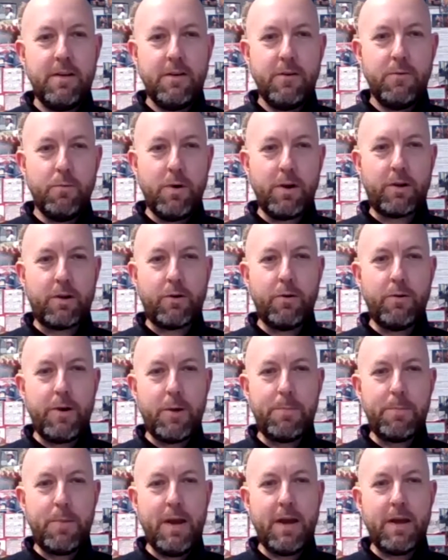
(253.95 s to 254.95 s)
what
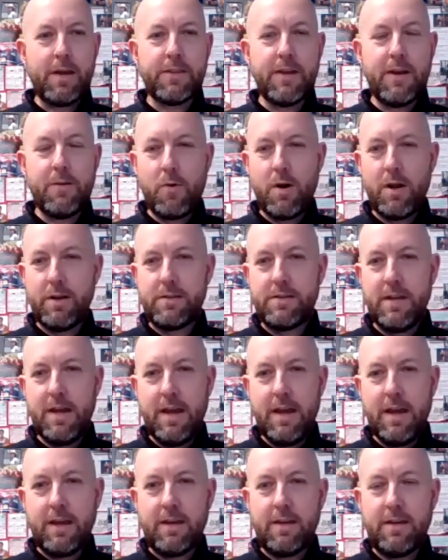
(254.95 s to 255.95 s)
career path I want to
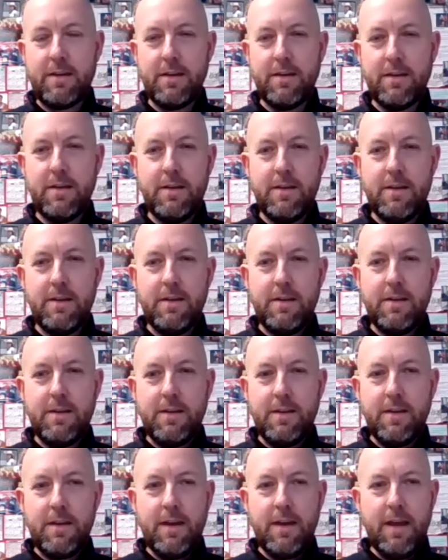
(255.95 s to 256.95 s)
take.
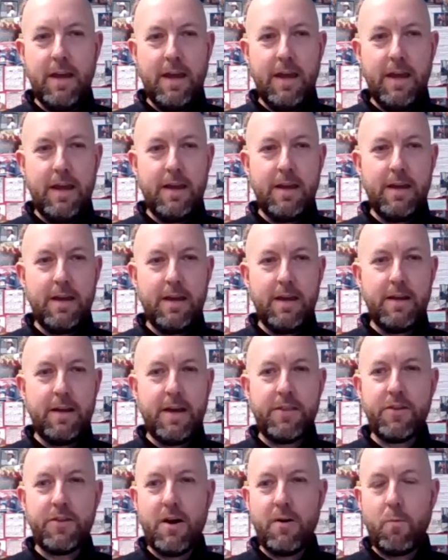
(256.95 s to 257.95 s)
And I
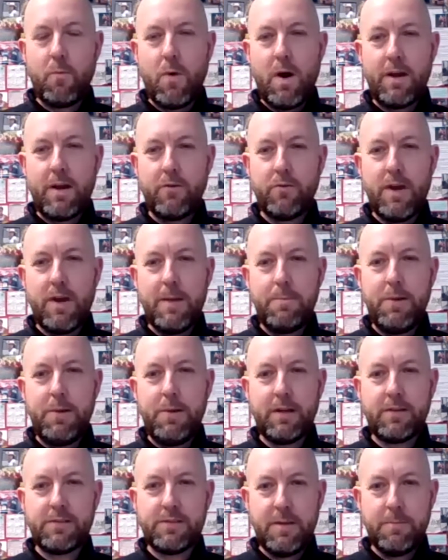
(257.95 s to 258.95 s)
thought, why don't I
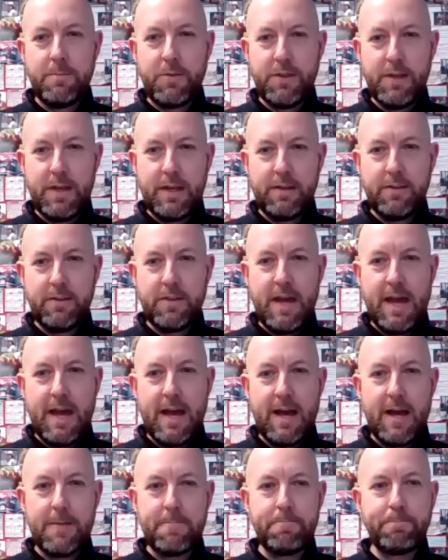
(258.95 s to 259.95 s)
pick something
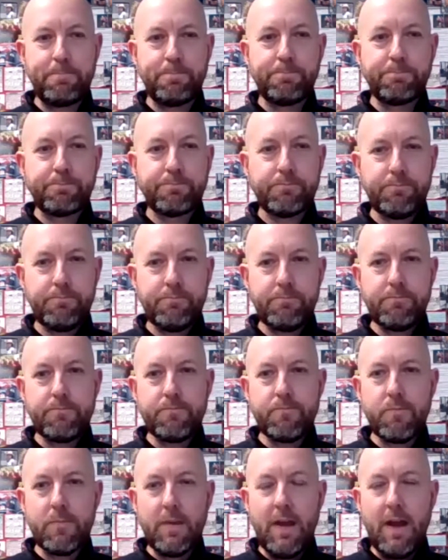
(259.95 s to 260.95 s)
that
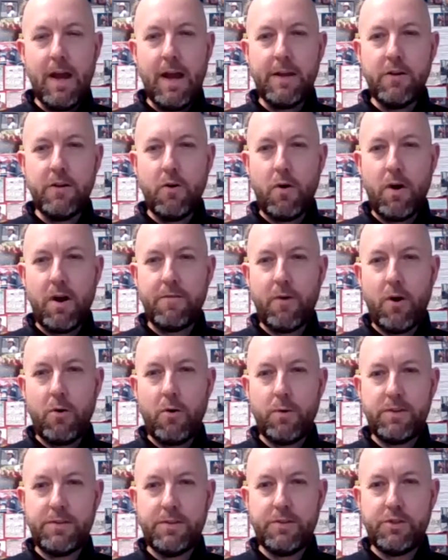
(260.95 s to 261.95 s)
I know I've
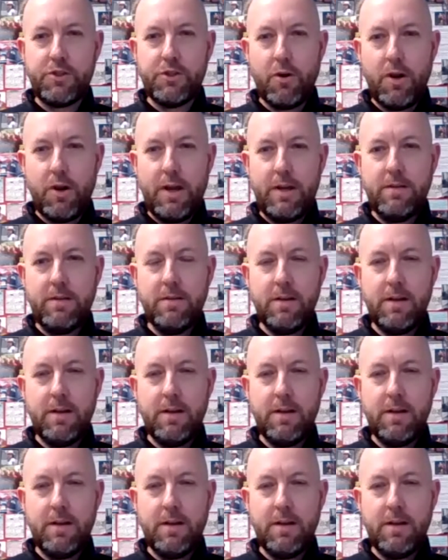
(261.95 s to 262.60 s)
always enjoyed